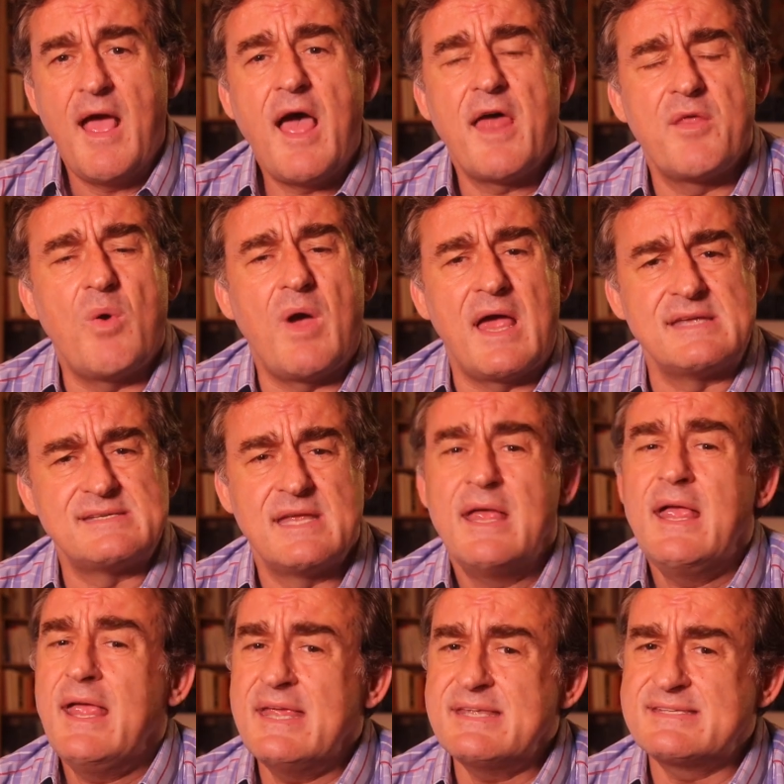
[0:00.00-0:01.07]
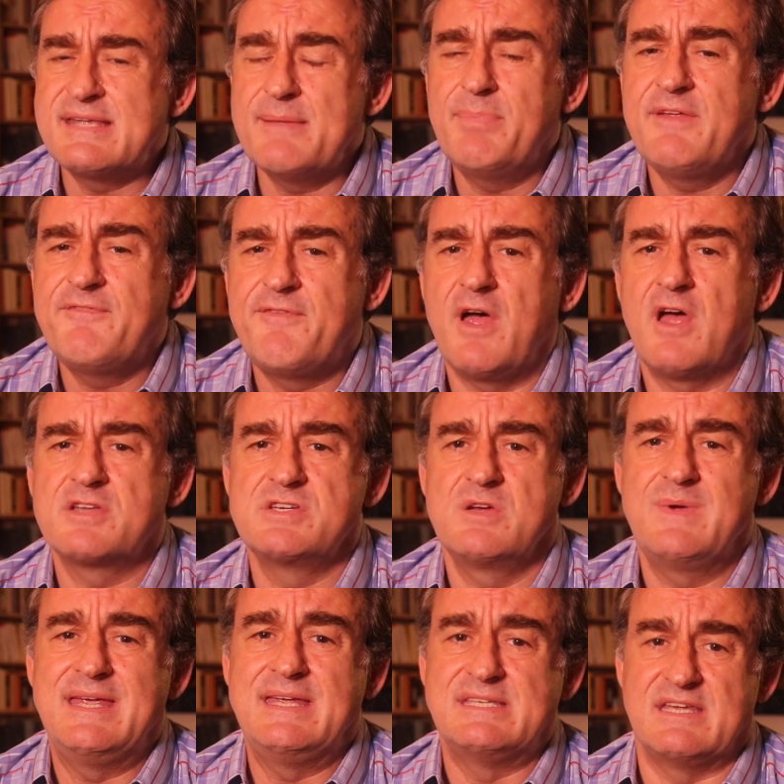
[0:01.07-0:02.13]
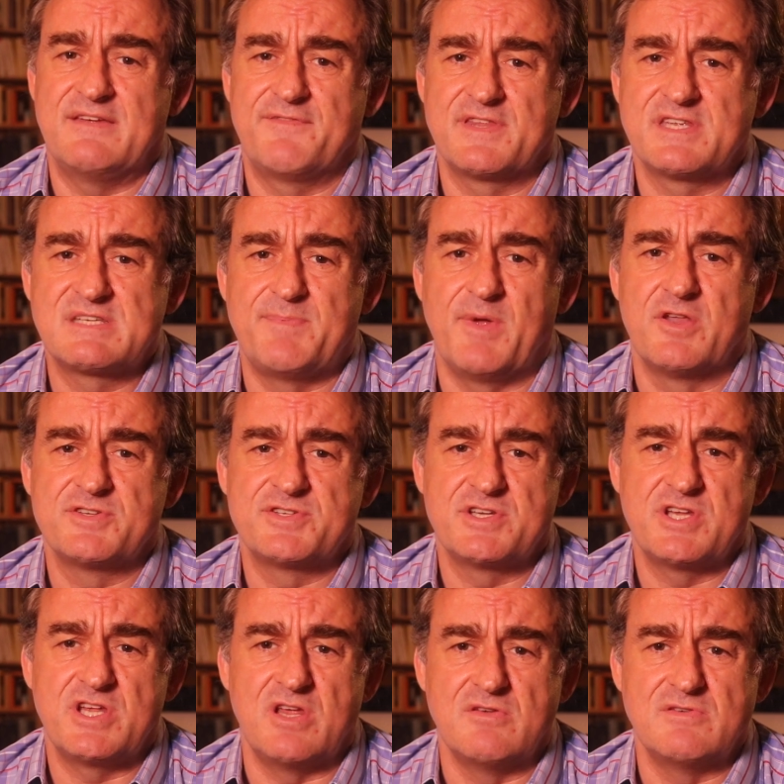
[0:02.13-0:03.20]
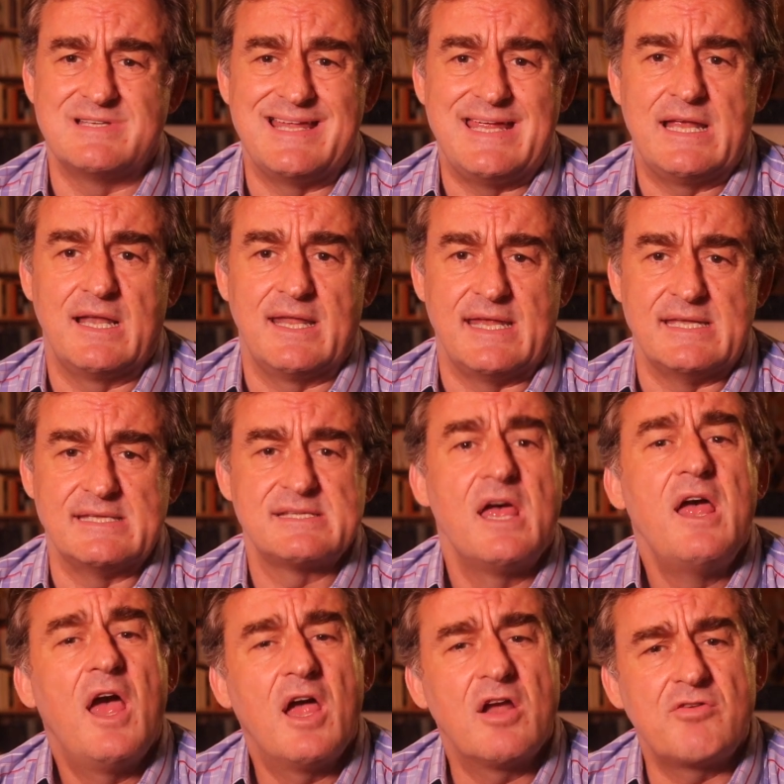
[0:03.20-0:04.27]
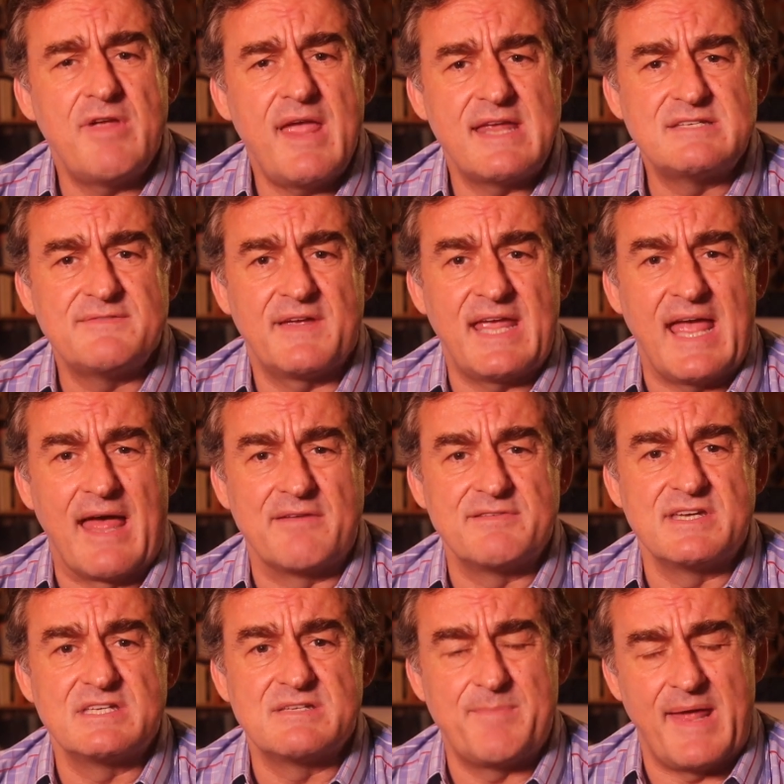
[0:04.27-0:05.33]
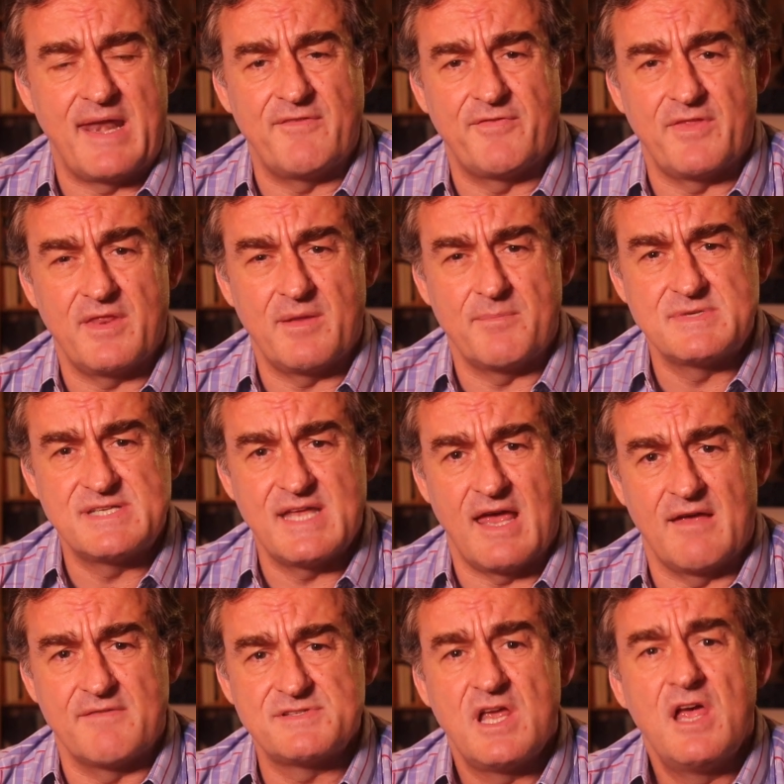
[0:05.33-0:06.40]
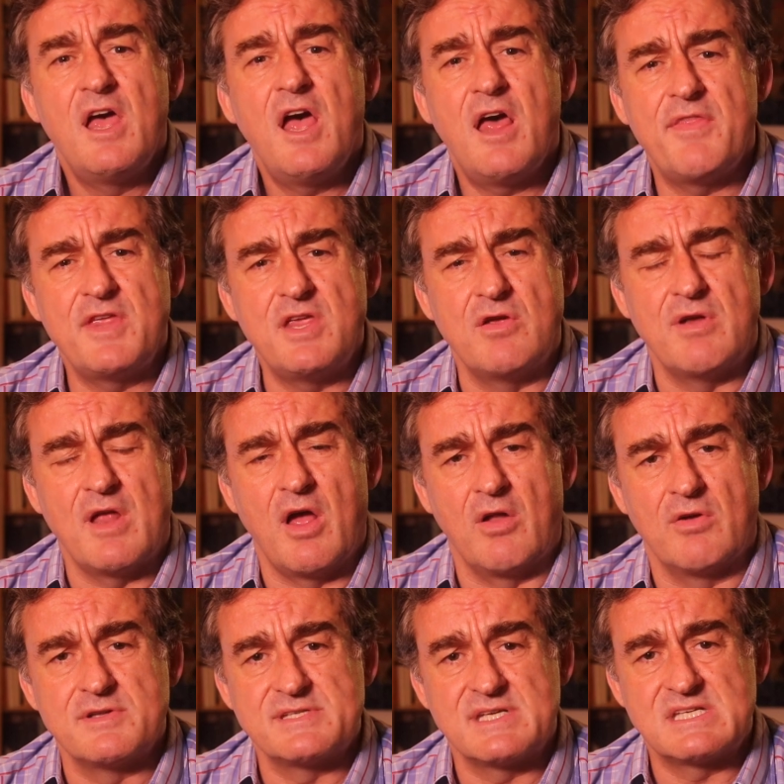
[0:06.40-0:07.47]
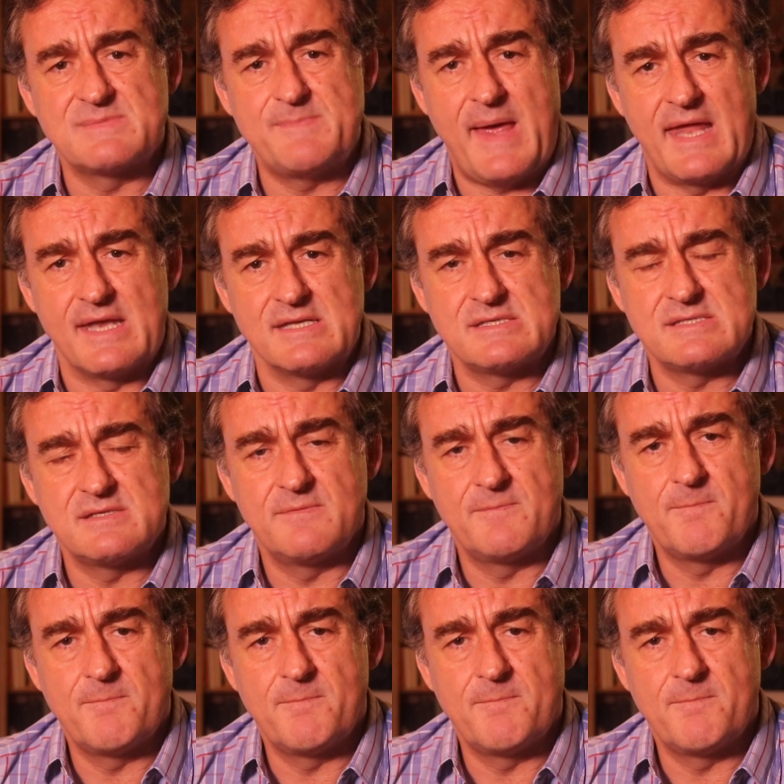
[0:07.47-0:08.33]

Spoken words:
Otherwise, it's simply far too easy for the sponsor to use legalese and creative accounting to benefit themselves at the unit holder's expense.